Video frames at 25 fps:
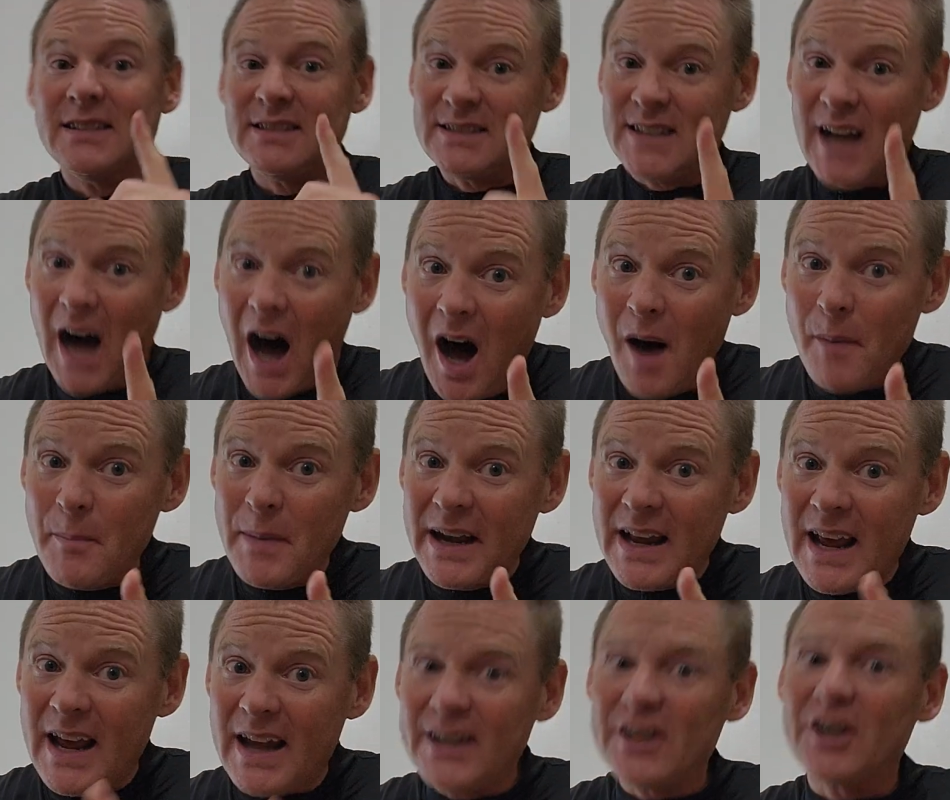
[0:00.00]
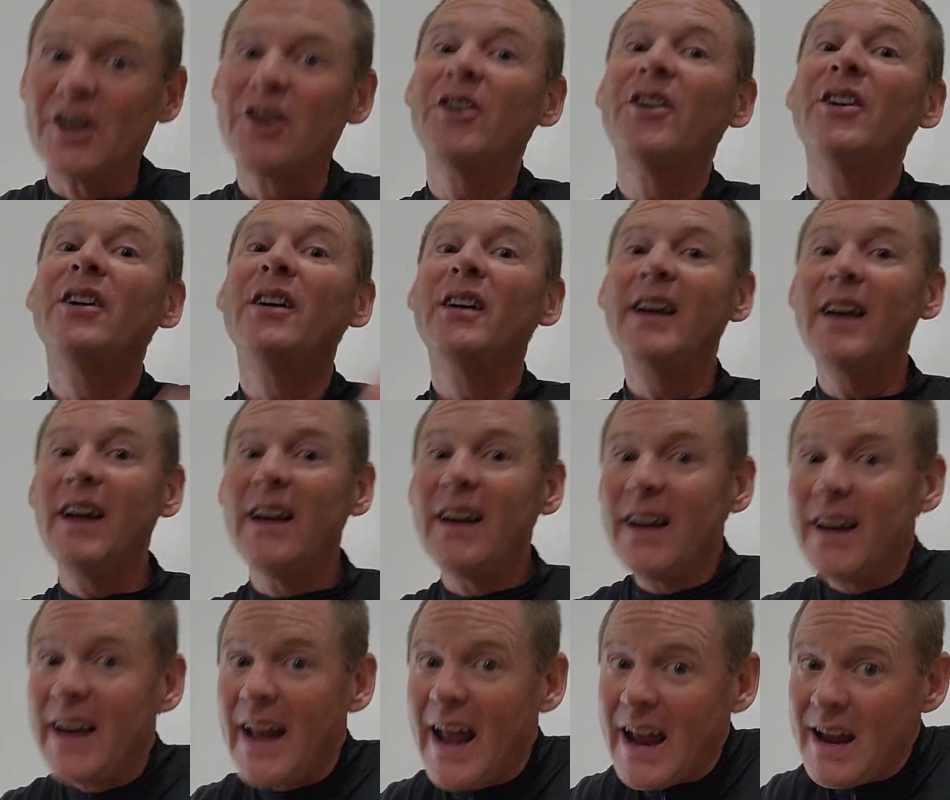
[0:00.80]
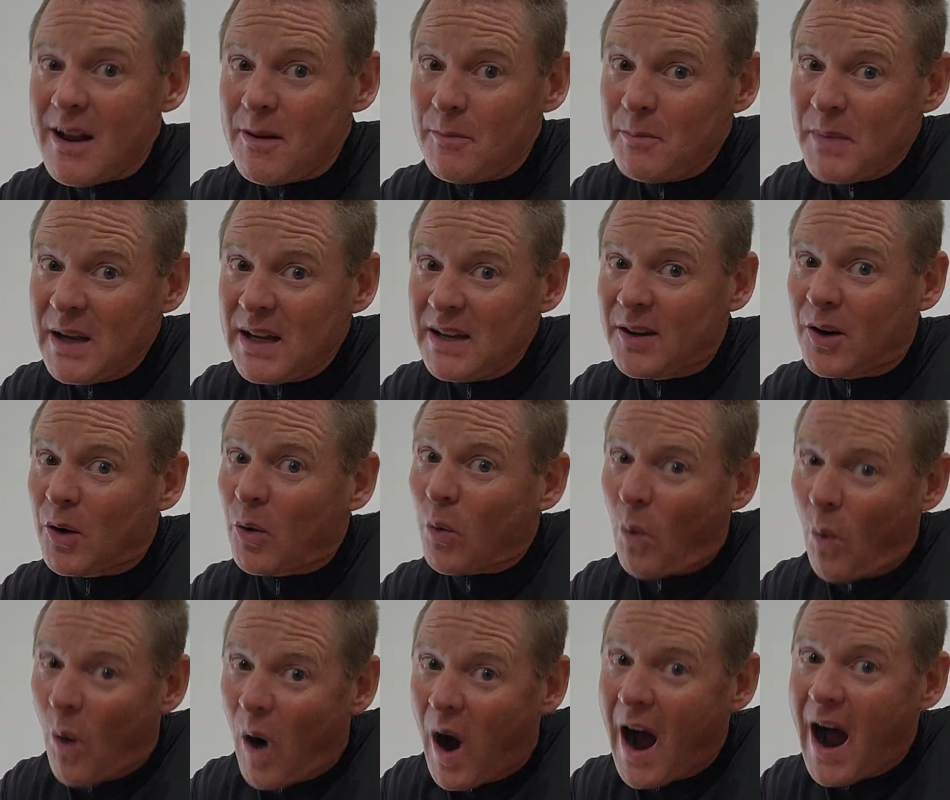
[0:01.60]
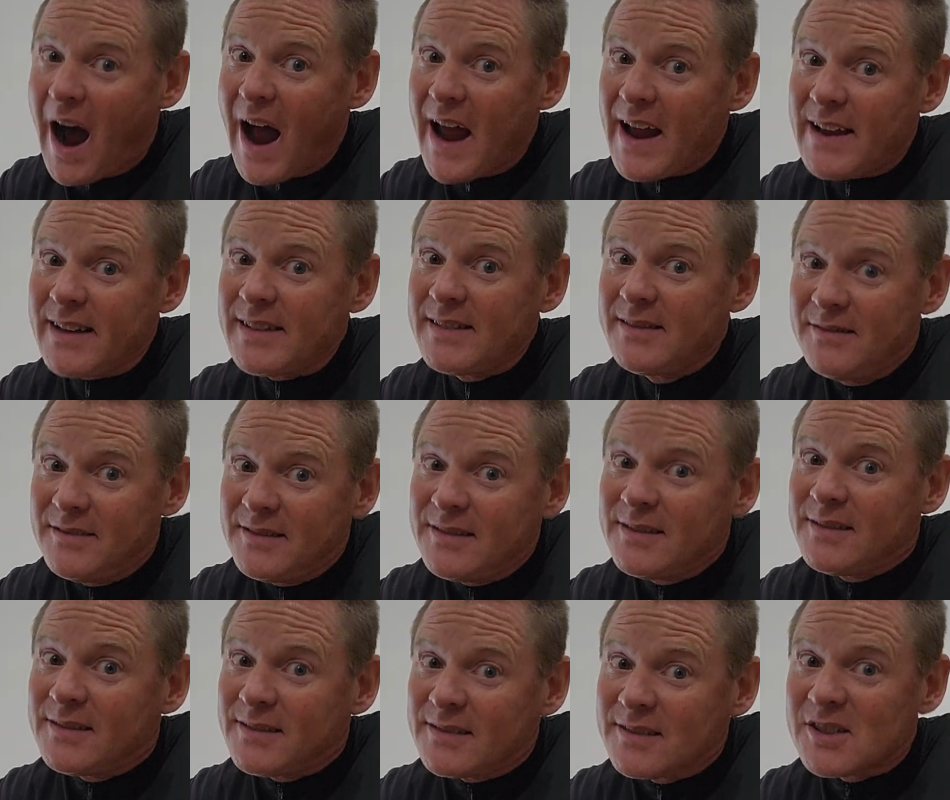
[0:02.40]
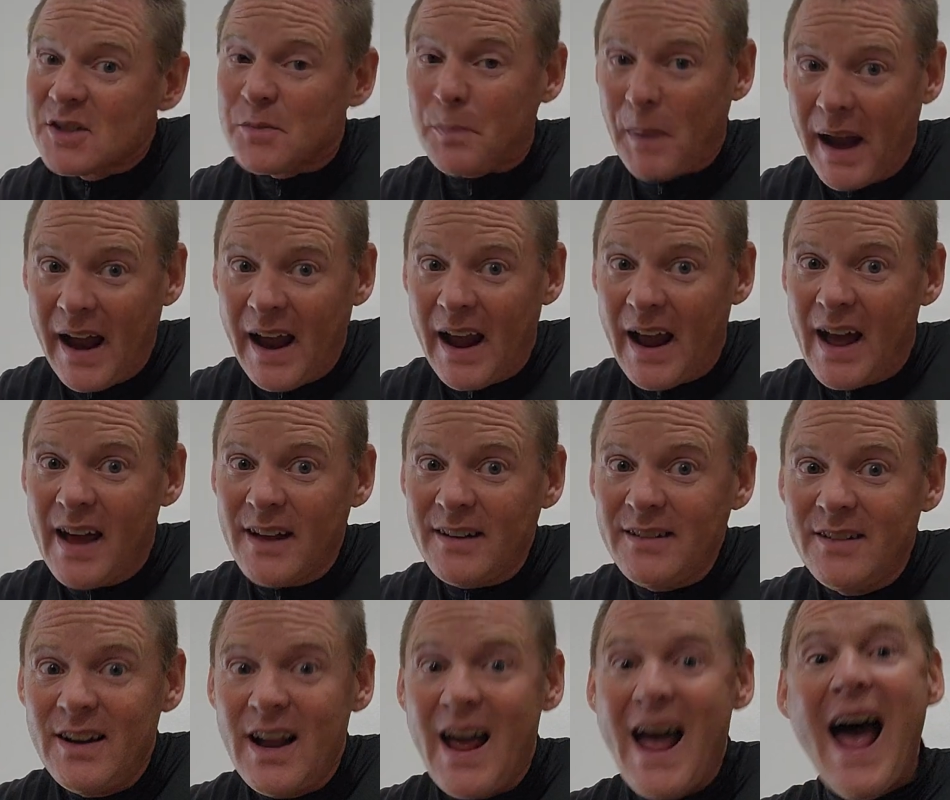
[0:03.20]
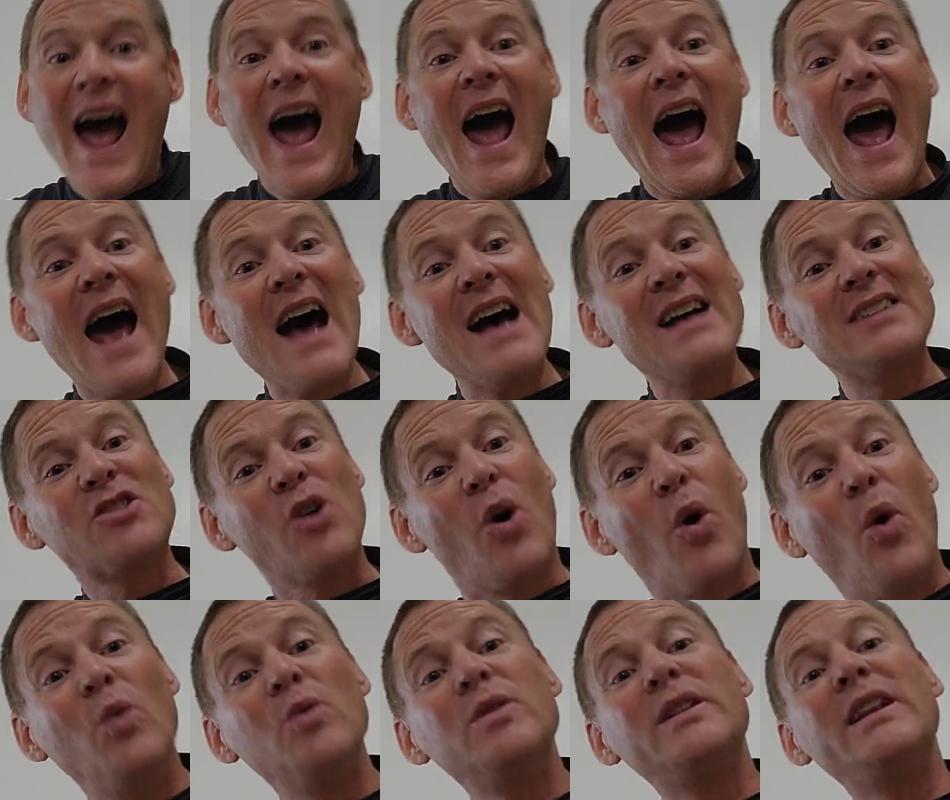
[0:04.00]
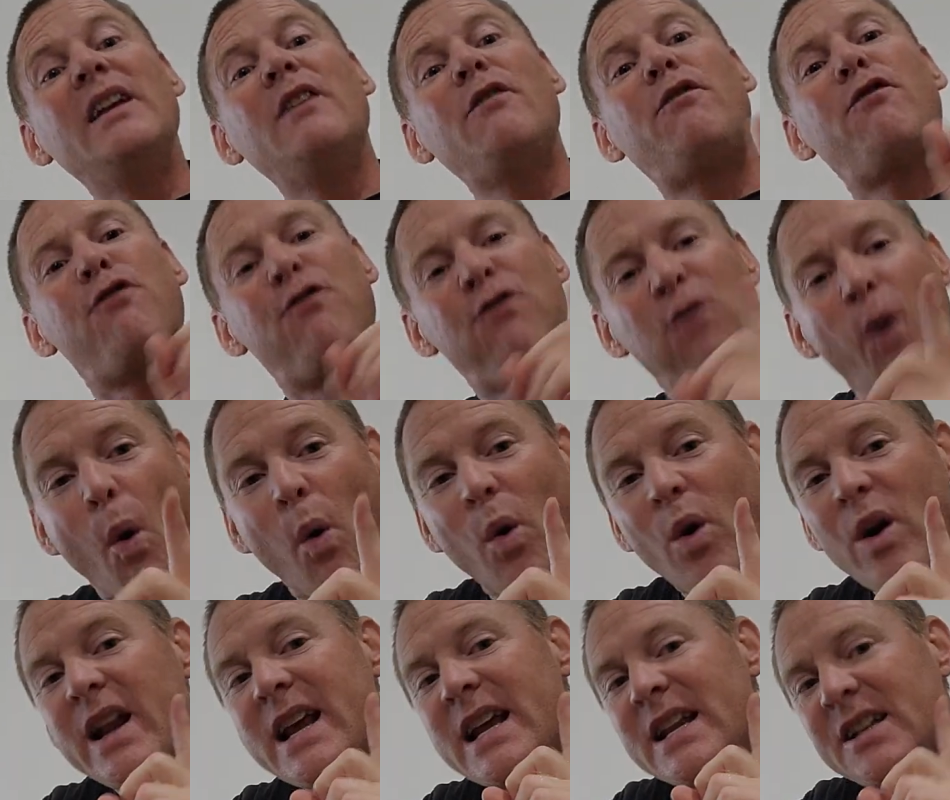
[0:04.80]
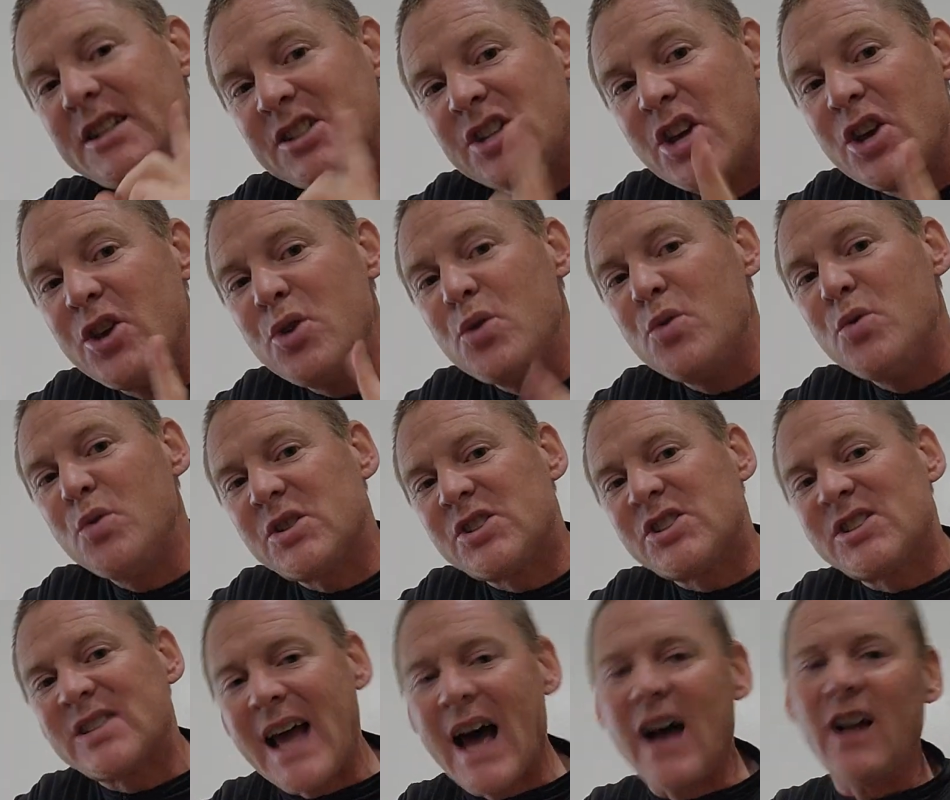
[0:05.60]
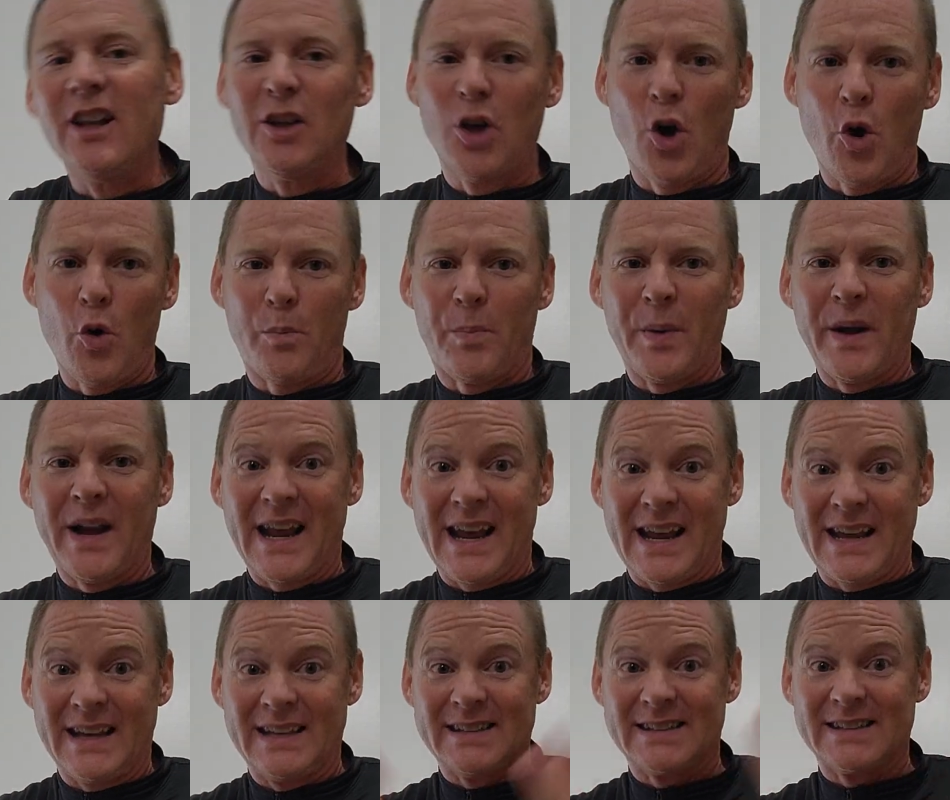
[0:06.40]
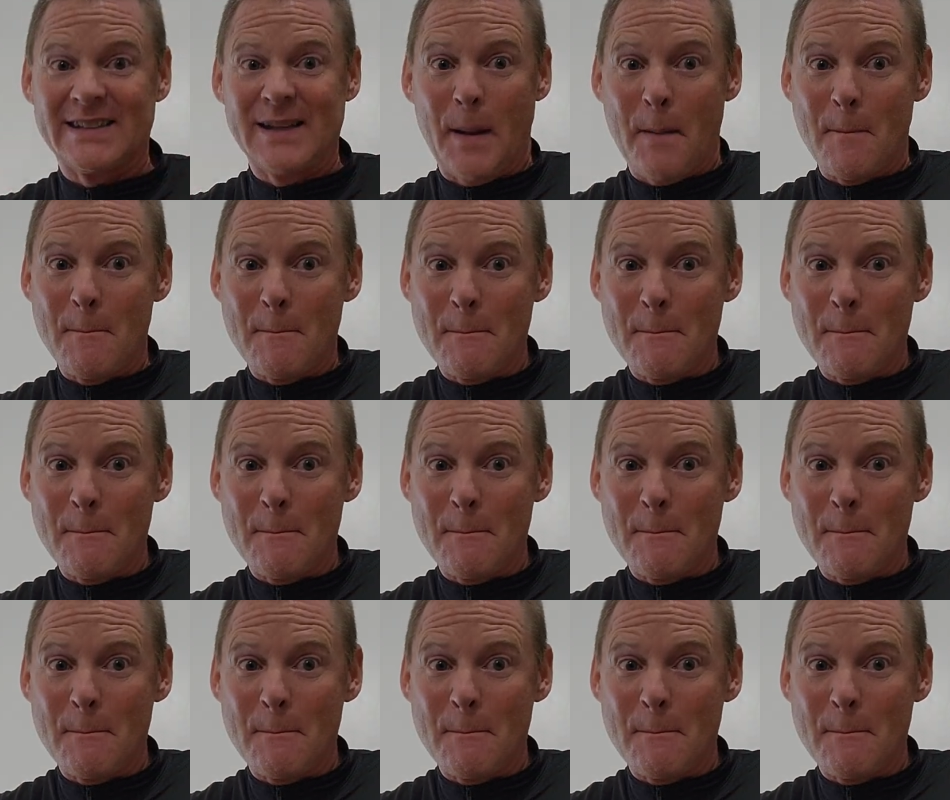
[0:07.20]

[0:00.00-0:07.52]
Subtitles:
Dominator, in an 8-meter wide span, has only 42 cell openings.